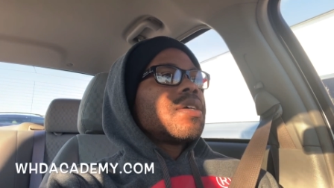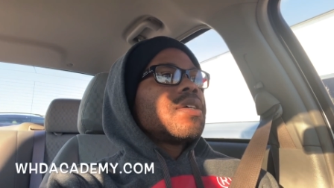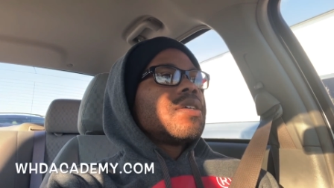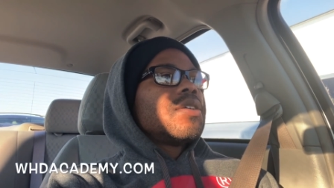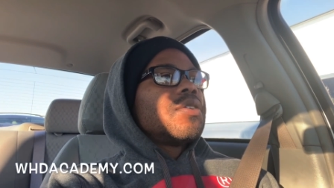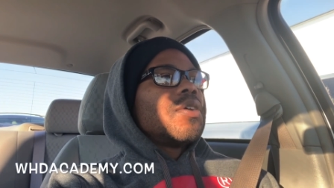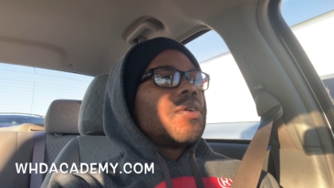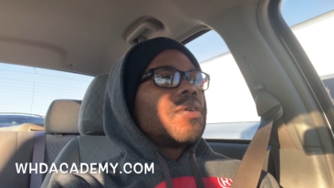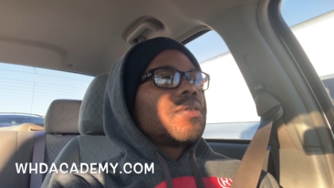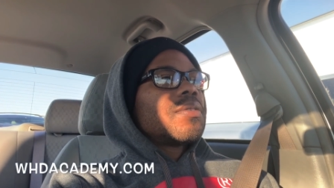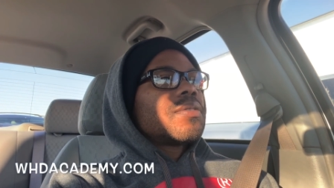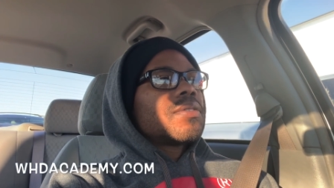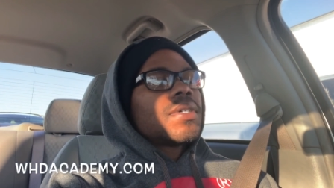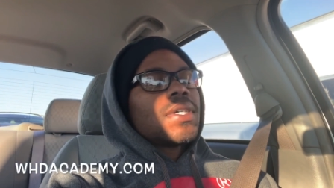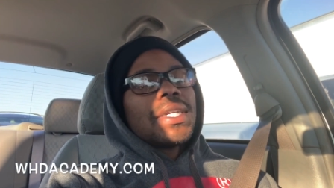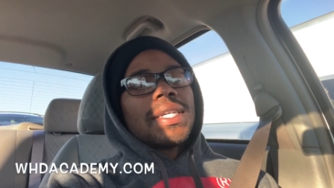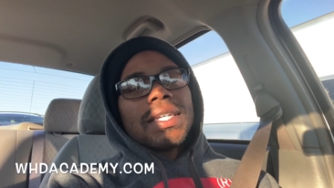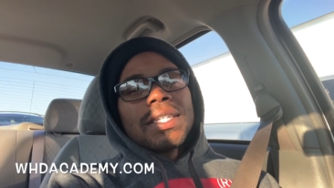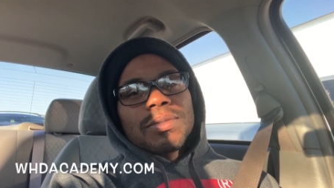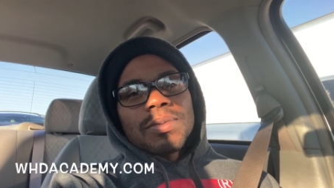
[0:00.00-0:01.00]
you know,
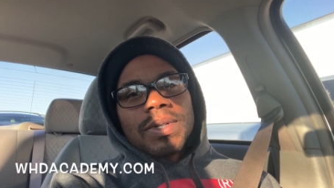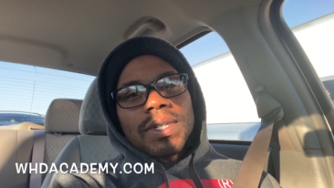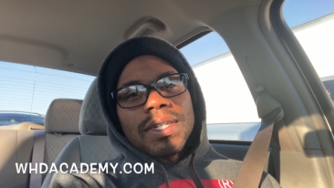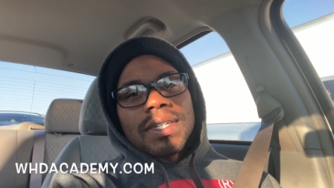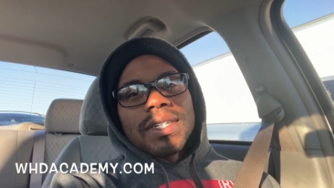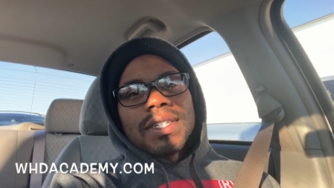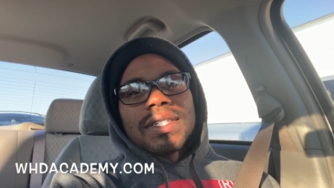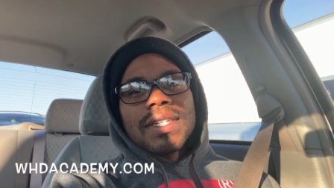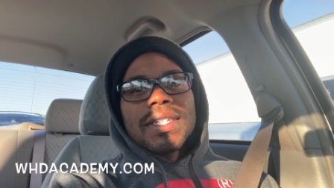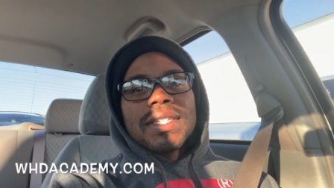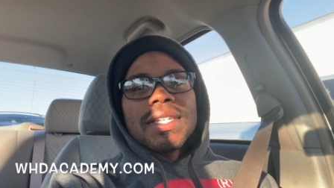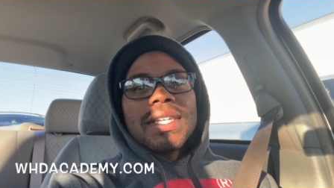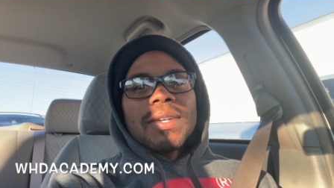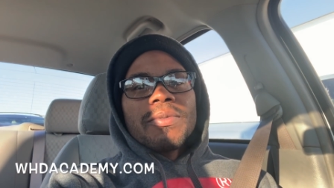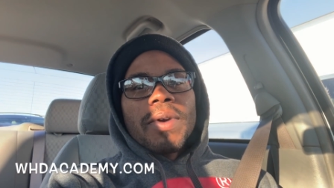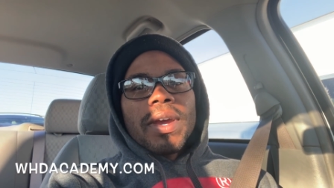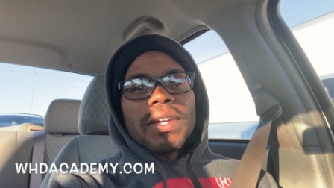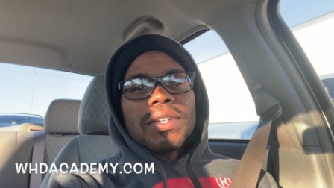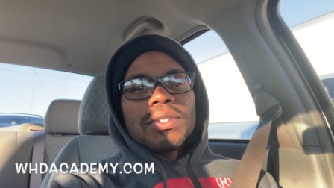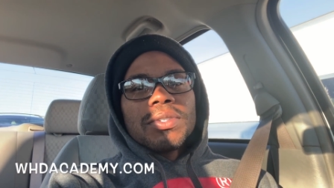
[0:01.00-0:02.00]
it is what it is. Let's get
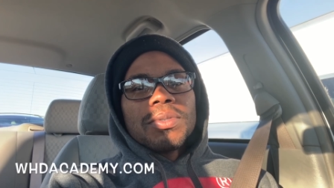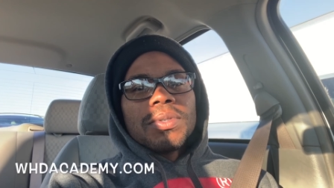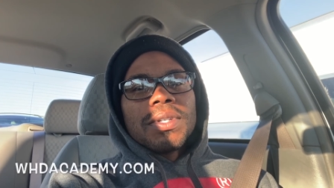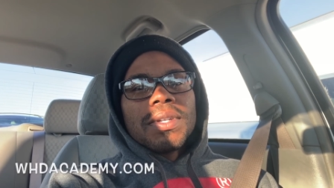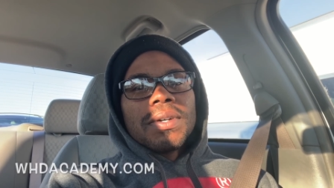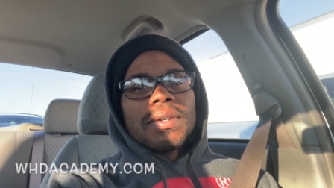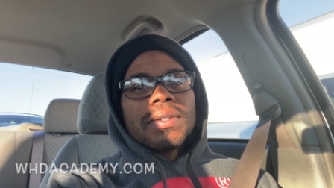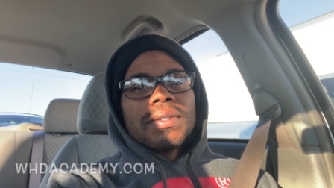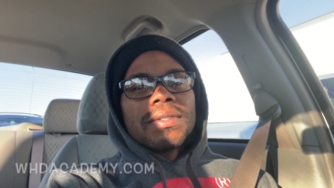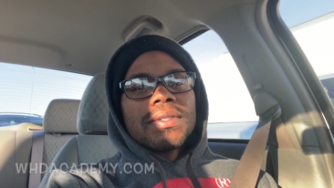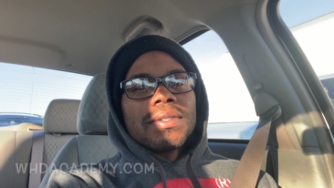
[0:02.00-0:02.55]
right into it, though.